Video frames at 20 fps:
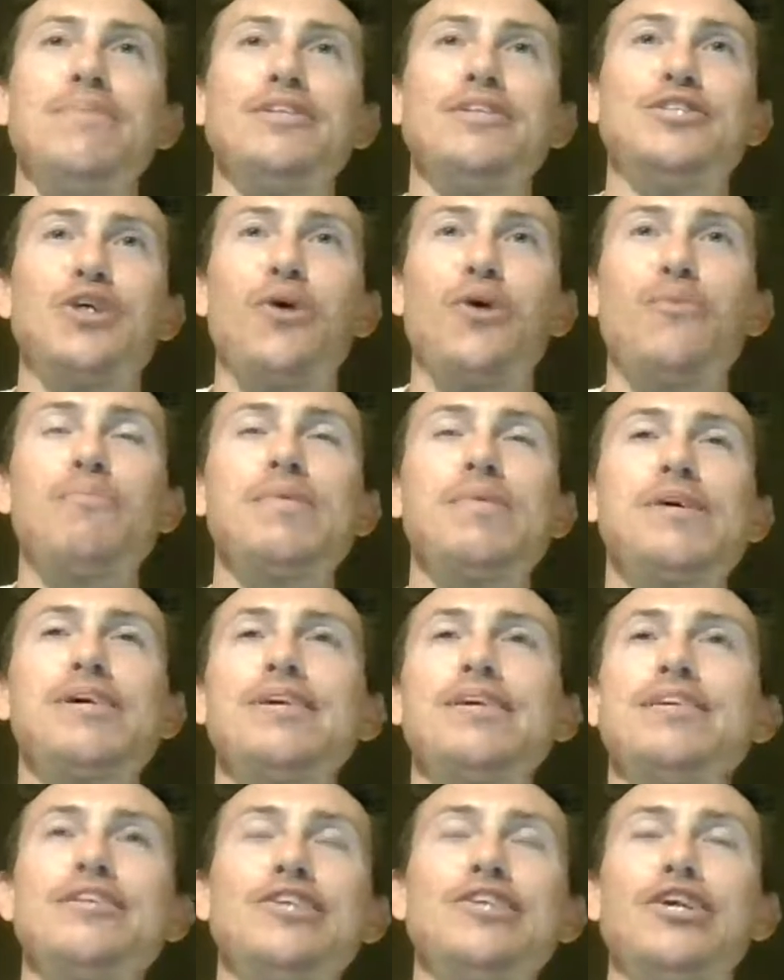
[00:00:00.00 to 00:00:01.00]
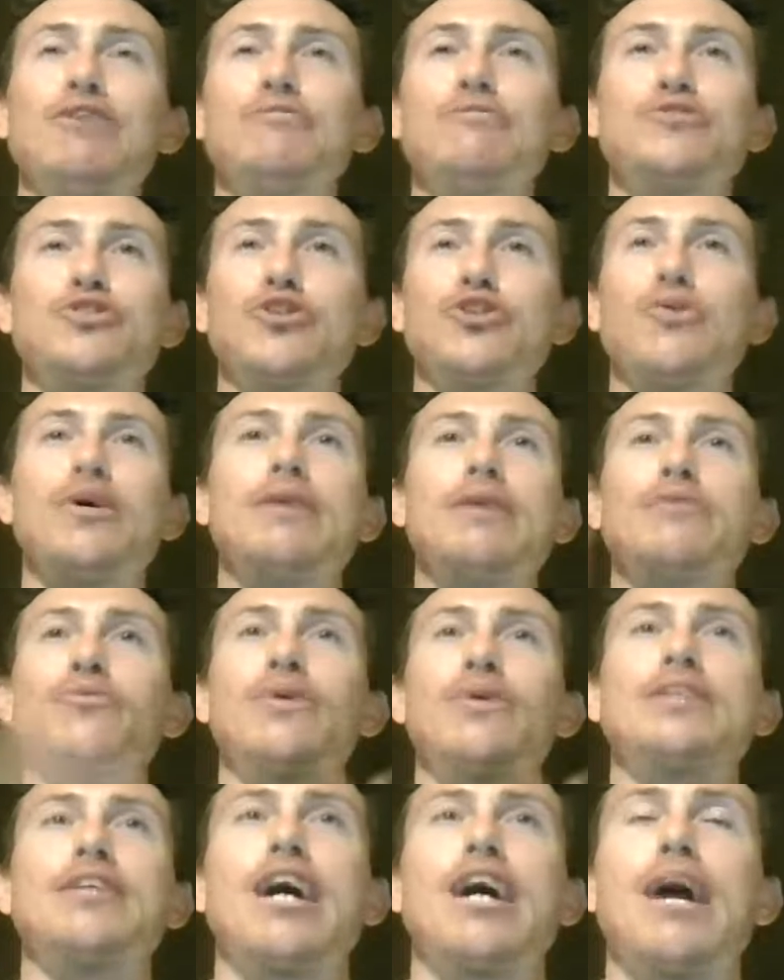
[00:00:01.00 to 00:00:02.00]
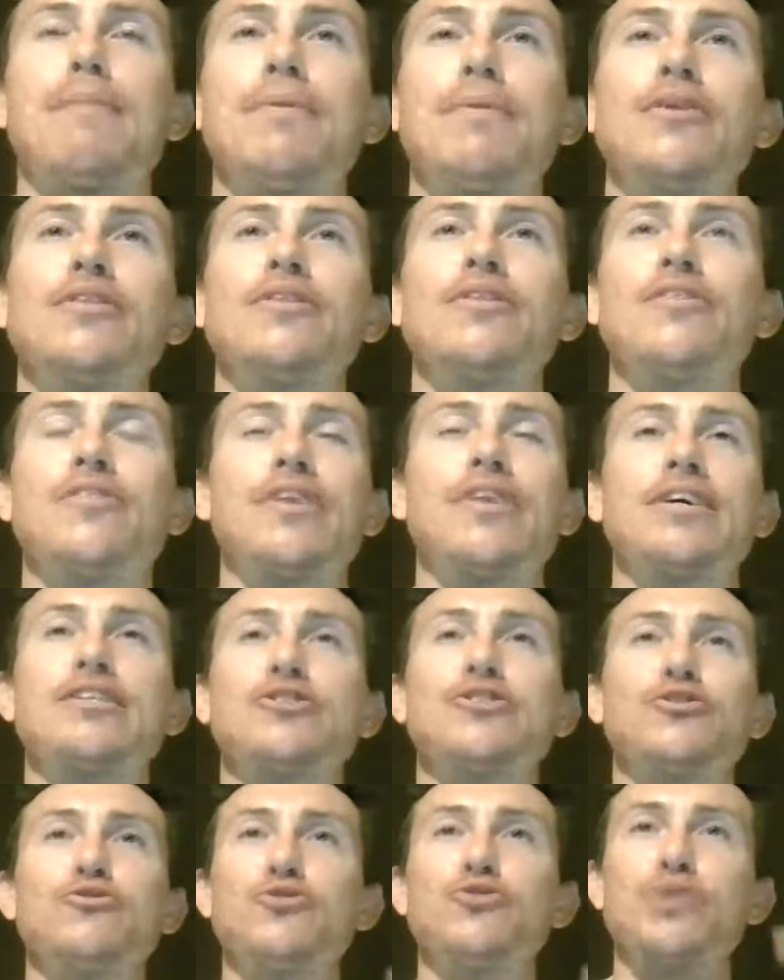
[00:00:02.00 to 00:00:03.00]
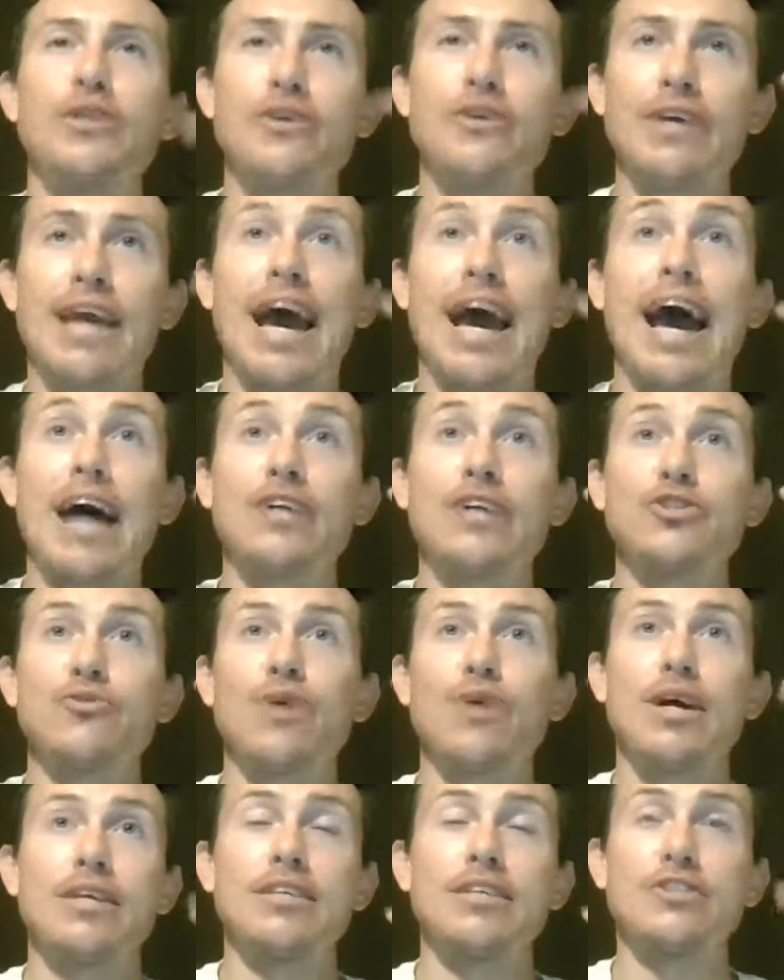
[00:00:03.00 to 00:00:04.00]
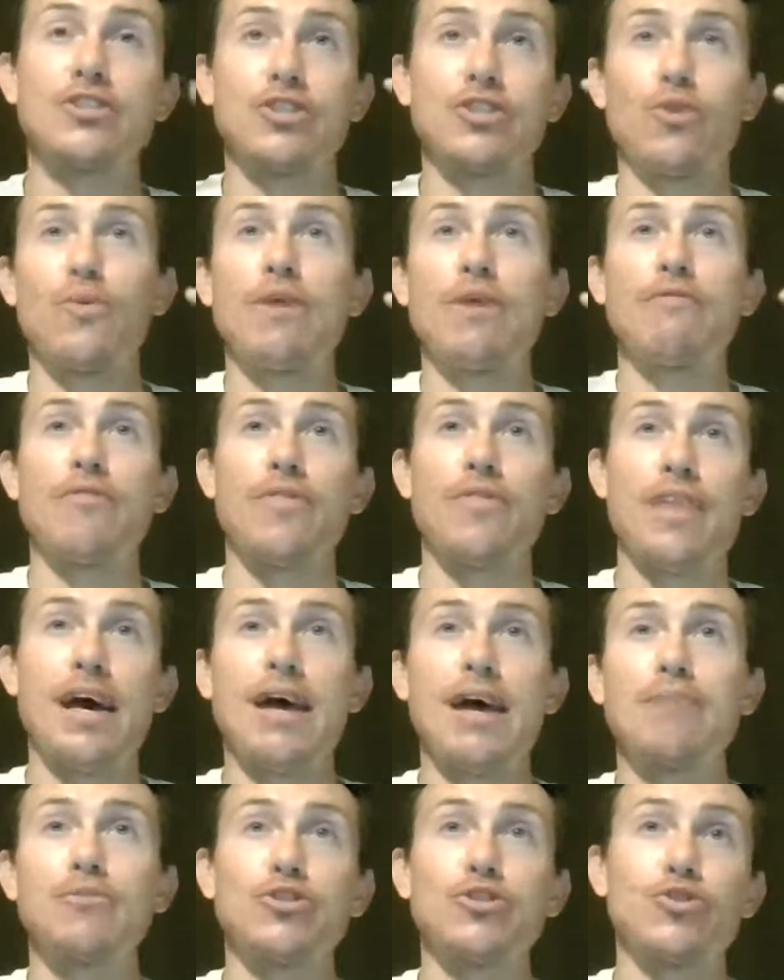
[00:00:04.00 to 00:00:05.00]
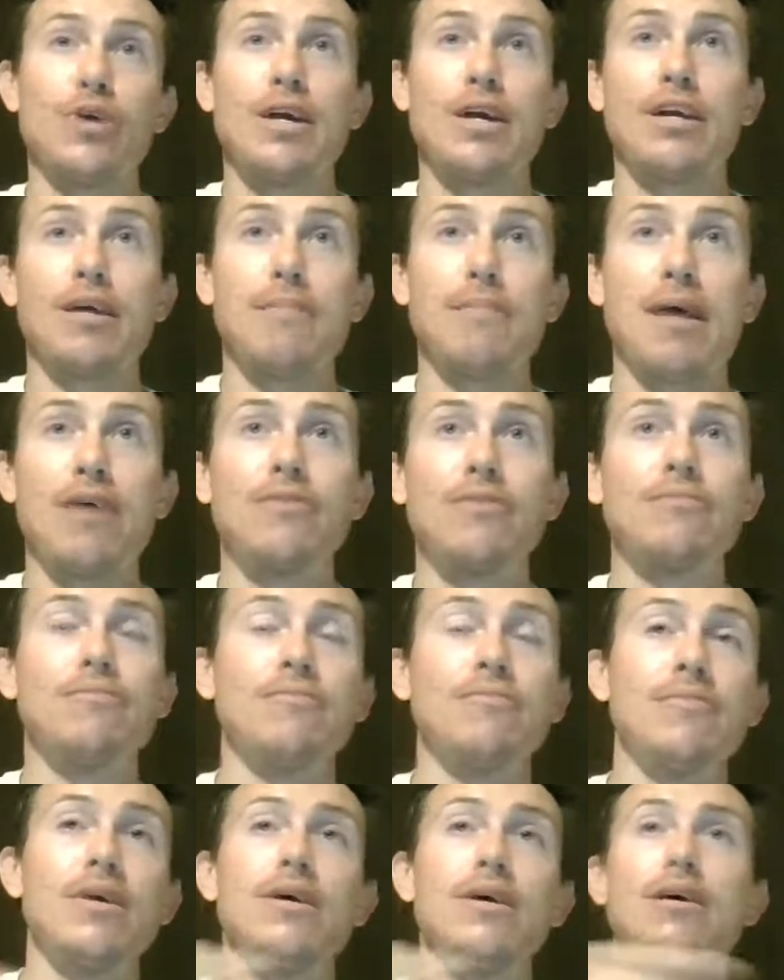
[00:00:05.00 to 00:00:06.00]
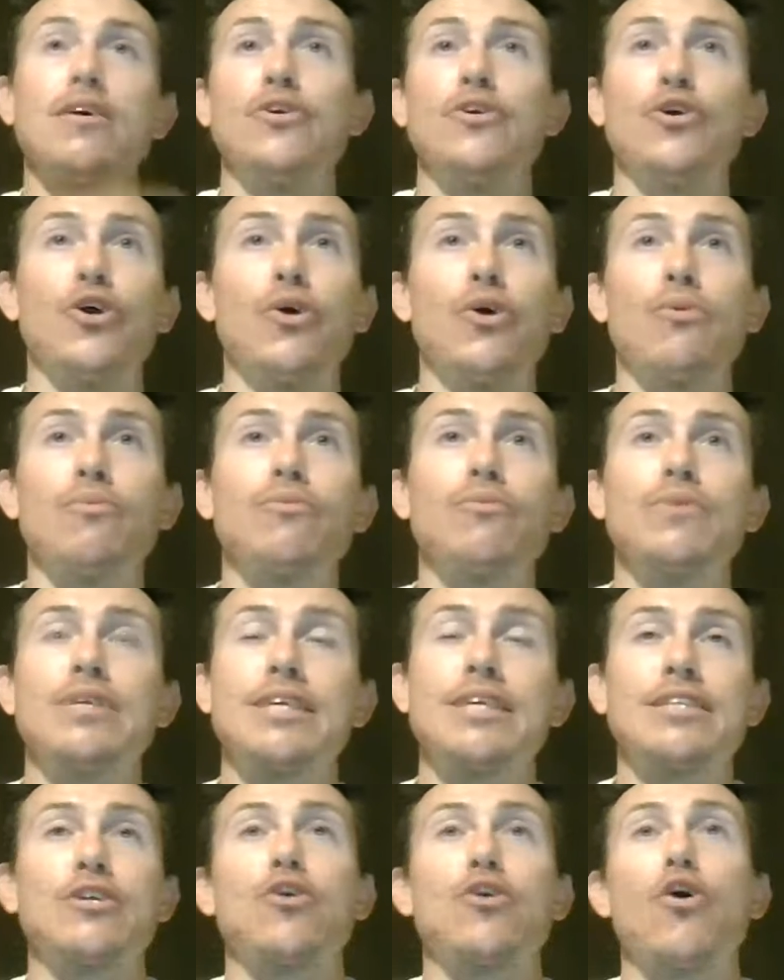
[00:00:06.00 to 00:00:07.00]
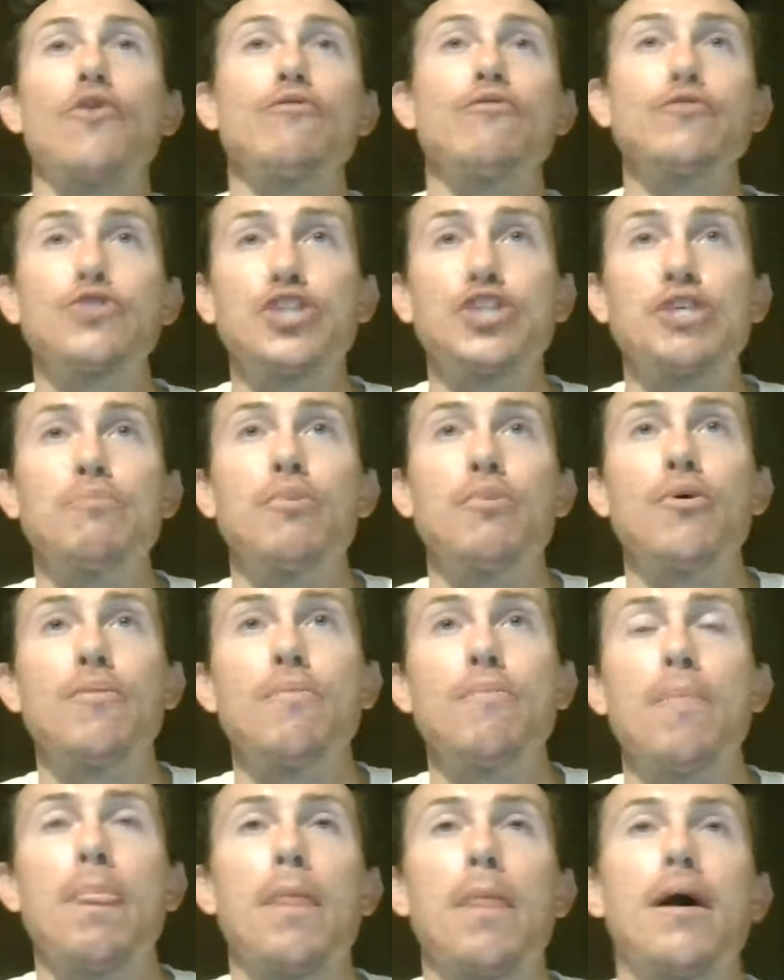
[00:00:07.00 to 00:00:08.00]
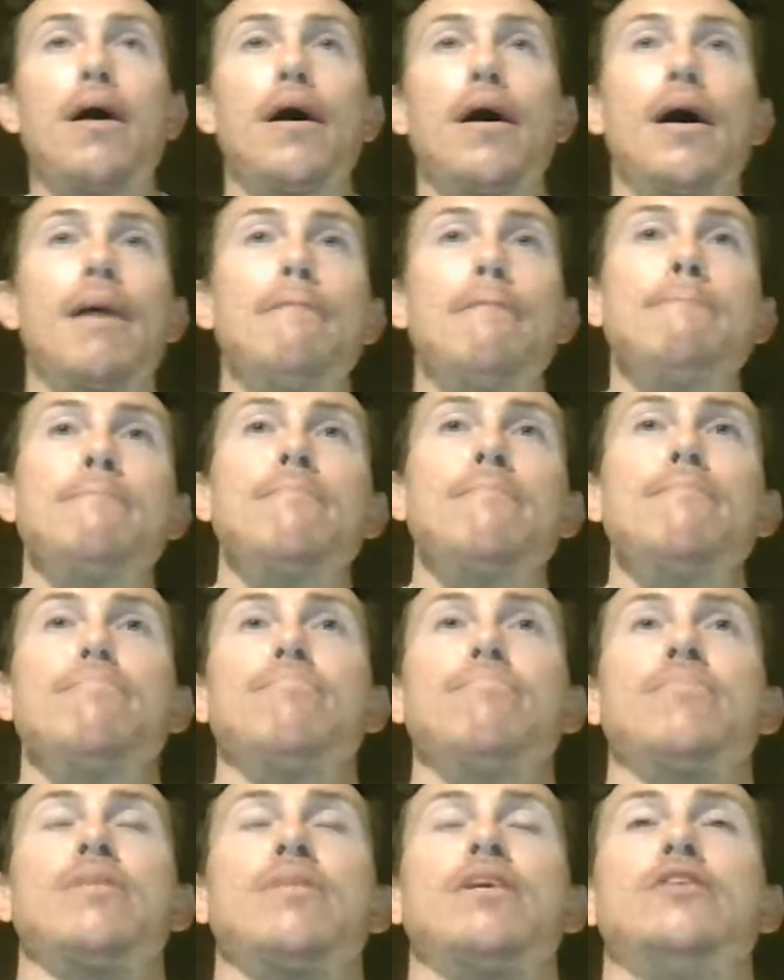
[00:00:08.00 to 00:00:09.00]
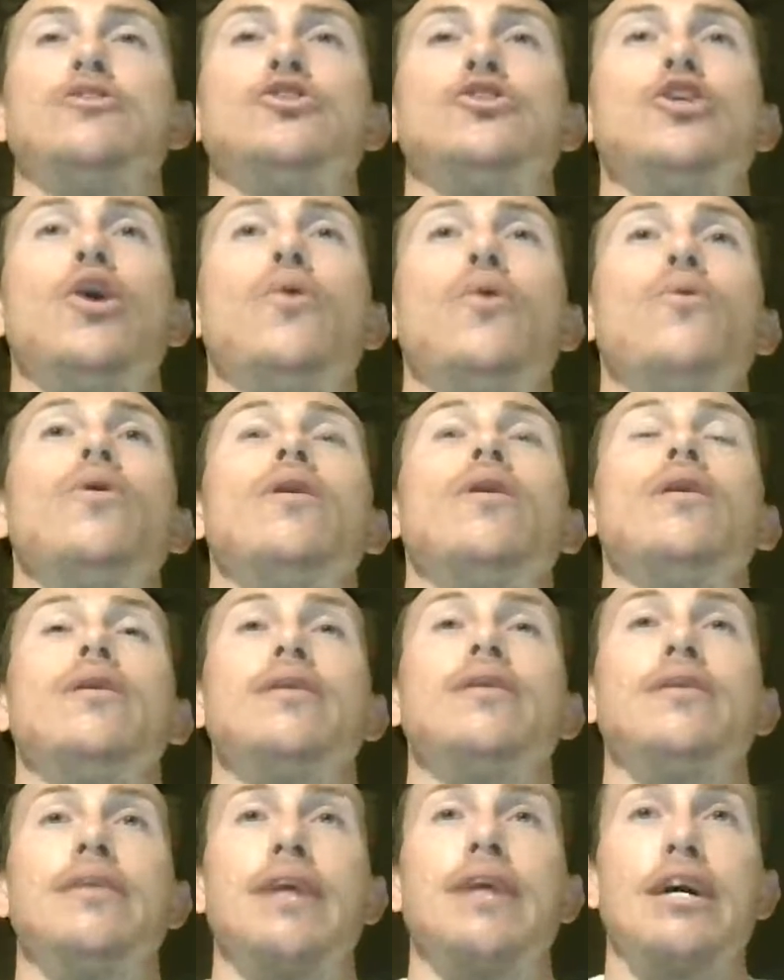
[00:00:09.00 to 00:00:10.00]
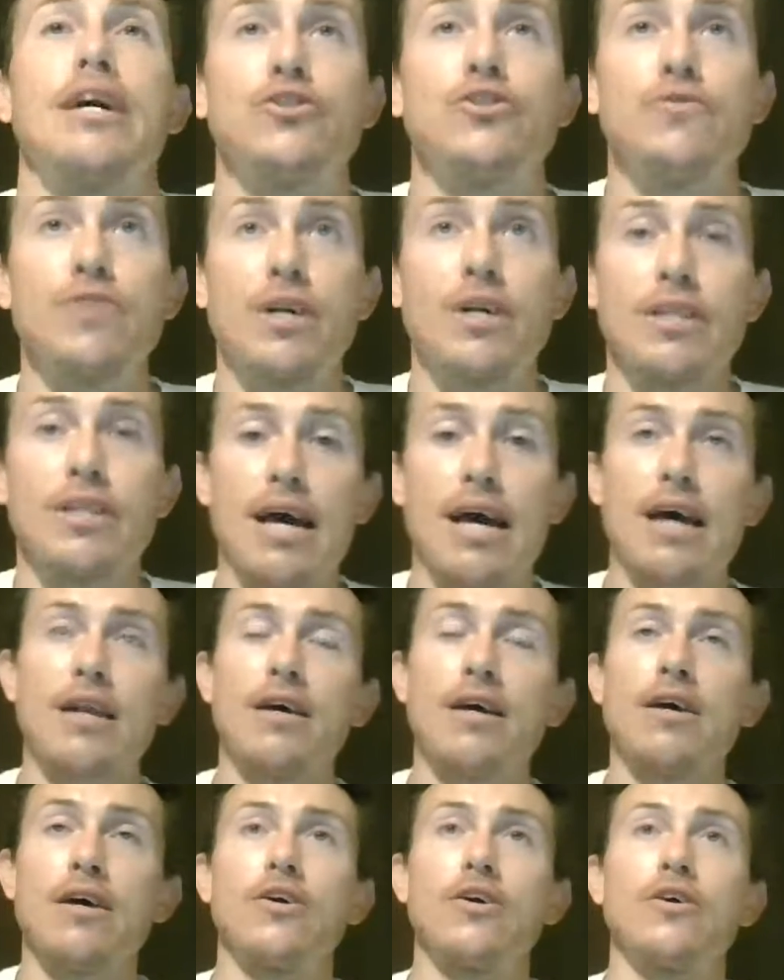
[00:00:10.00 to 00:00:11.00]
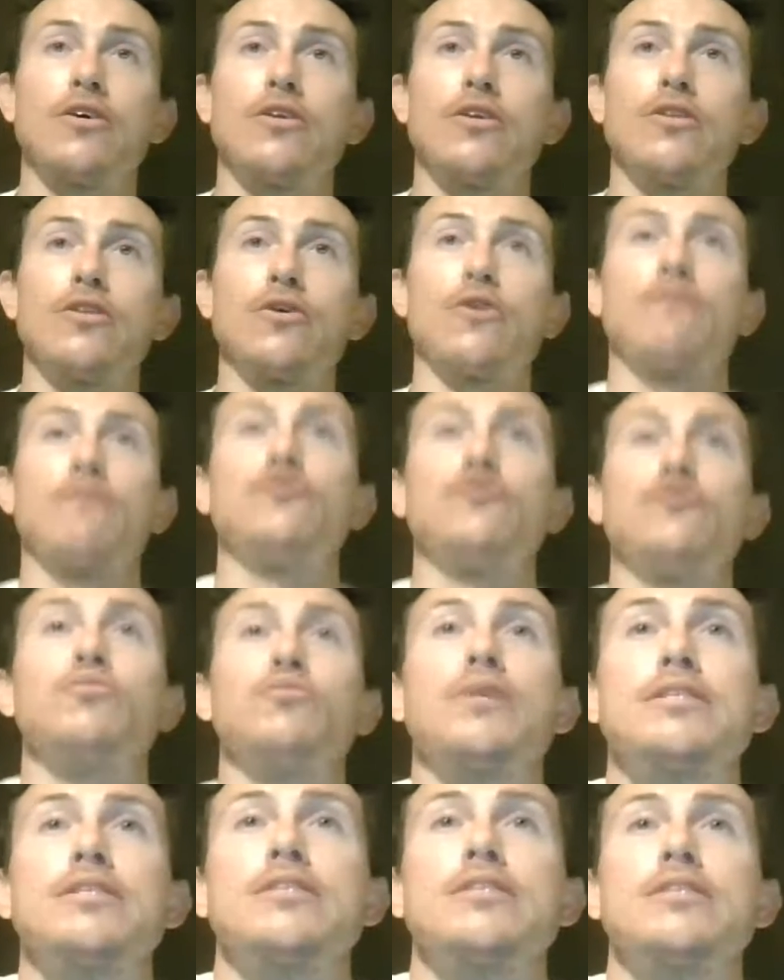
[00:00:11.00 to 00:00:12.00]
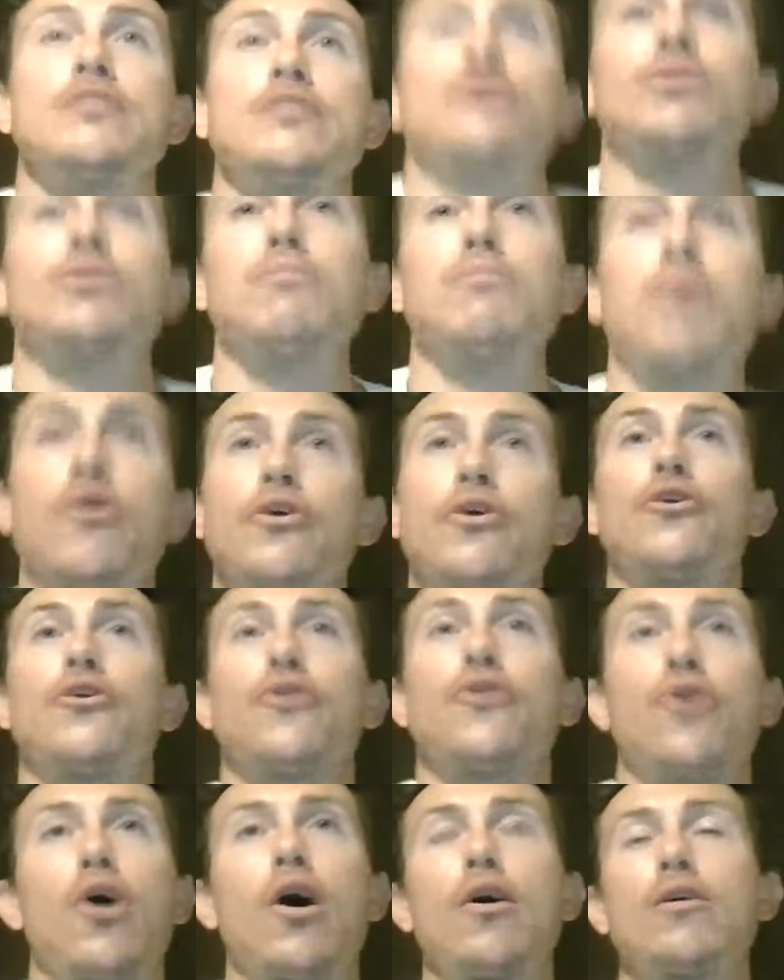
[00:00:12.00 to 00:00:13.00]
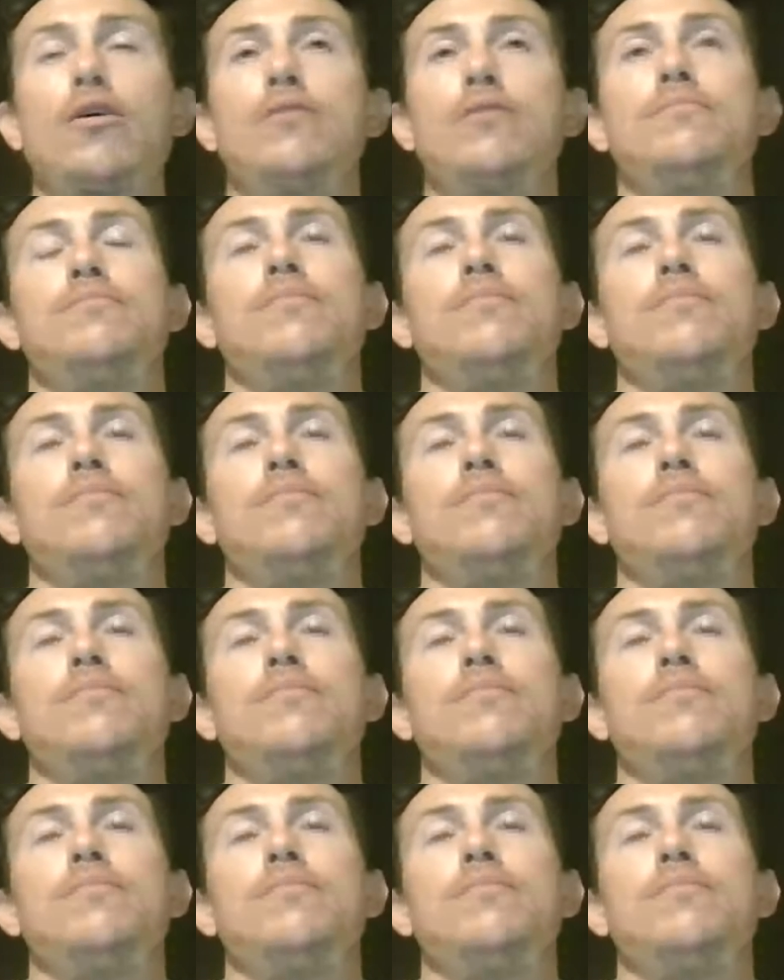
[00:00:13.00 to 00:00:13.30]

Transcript: don't be, so quick to hop on the thing as soon as you hear cash, right? It's just a way for them to try and come out and, get the car for cheaper. So now that you've done that, there are a few places that you can market your car.